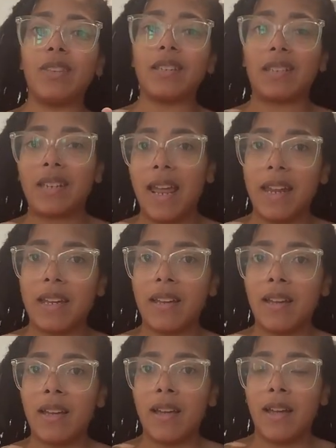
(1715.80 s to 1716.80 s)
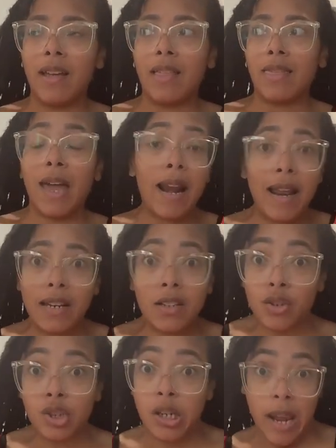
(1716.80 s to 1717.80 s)
the snake that I
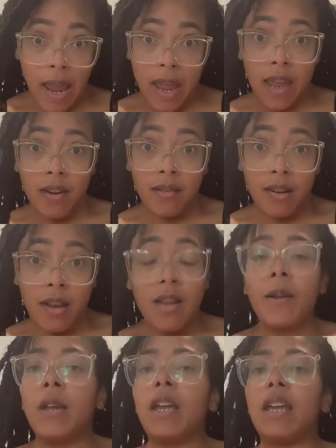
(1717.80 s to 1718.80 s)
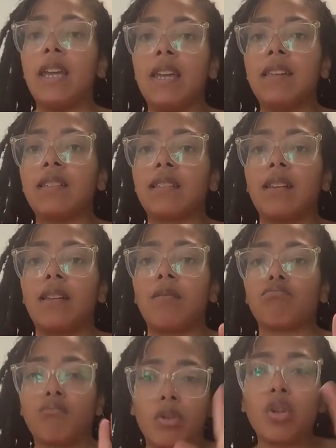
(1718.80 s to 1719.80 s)
didn't know she had is
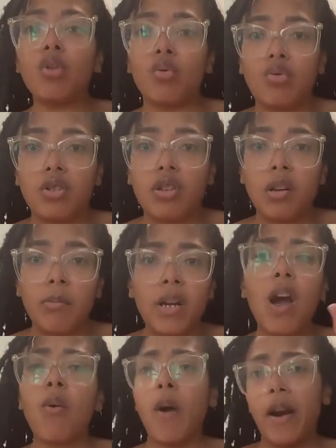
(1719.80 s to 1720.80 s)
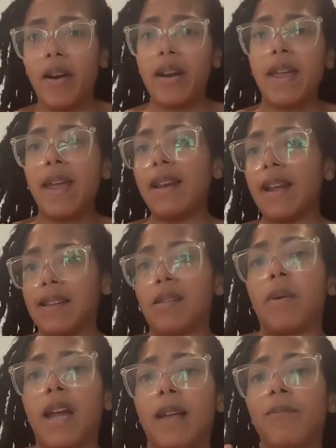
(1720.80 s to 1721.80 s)
loose. But don't worry, it
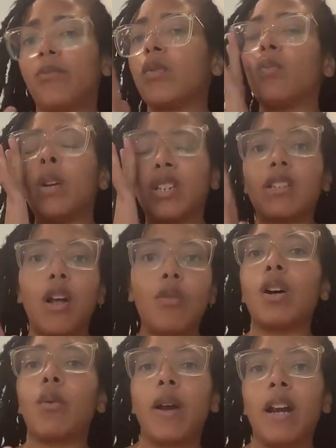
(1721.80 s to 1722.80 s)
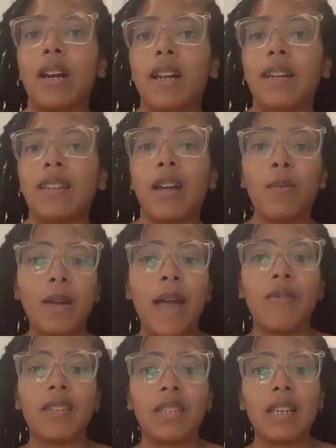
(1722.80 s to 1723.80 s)
doesn't bite. We just don't know where it is, and we
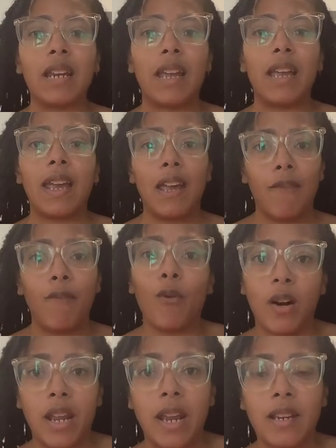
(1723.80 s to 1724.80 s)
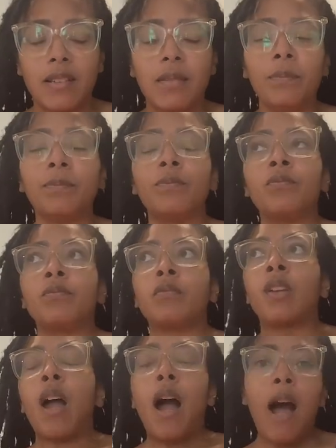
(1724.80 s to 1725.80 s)
haven't seen it in four days.
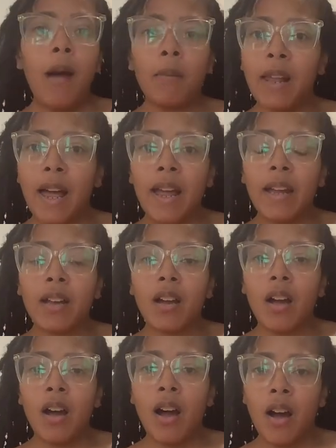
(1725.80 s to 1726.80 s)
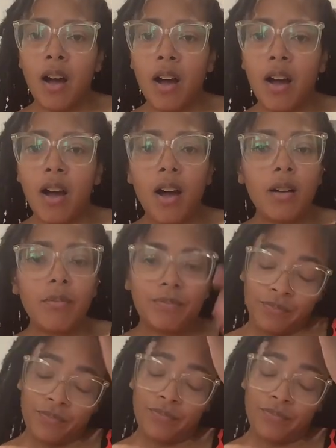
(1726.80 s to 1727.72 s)
Four I'm like, days? uh,